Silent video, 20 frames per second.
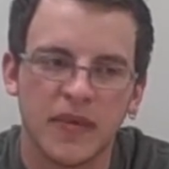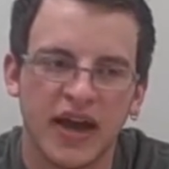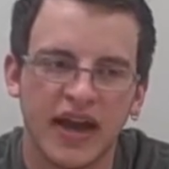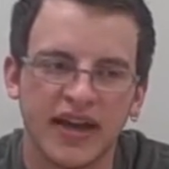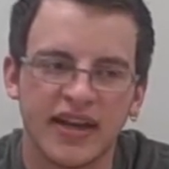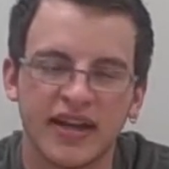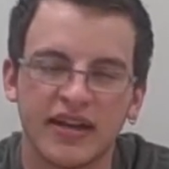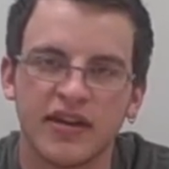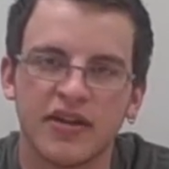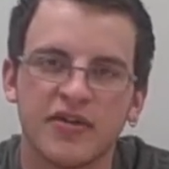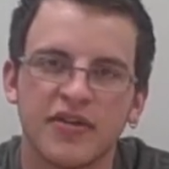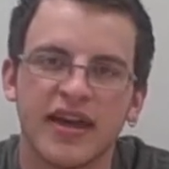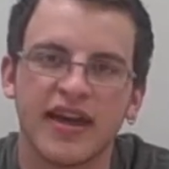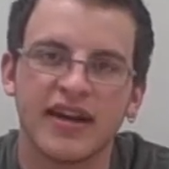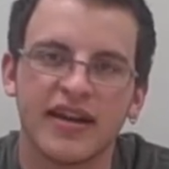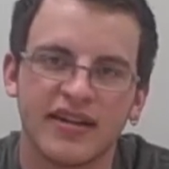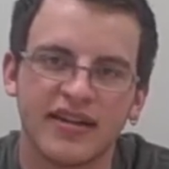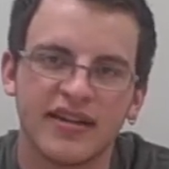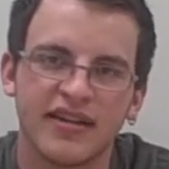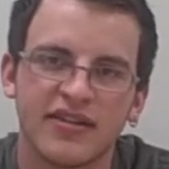I didn't know that
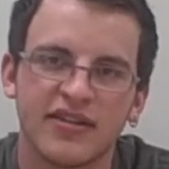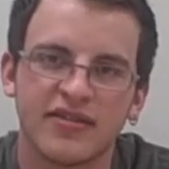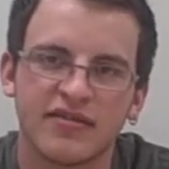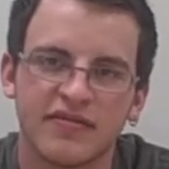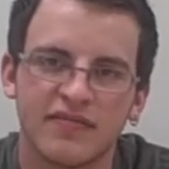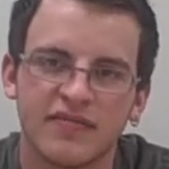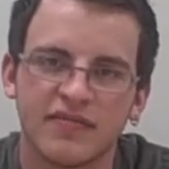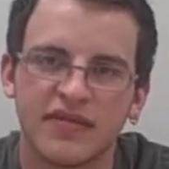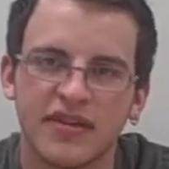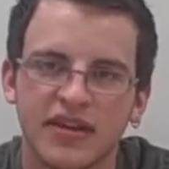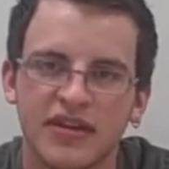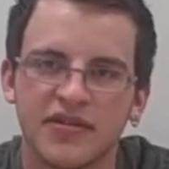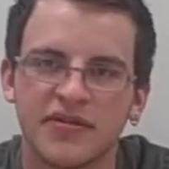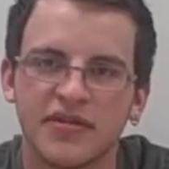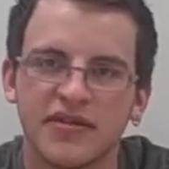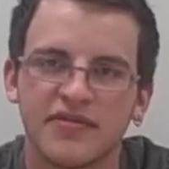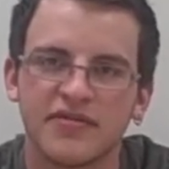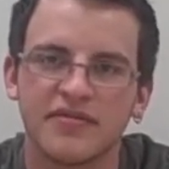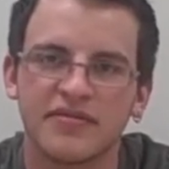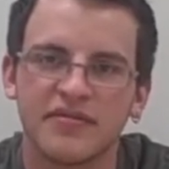until you
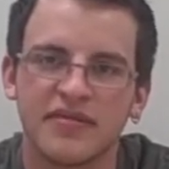had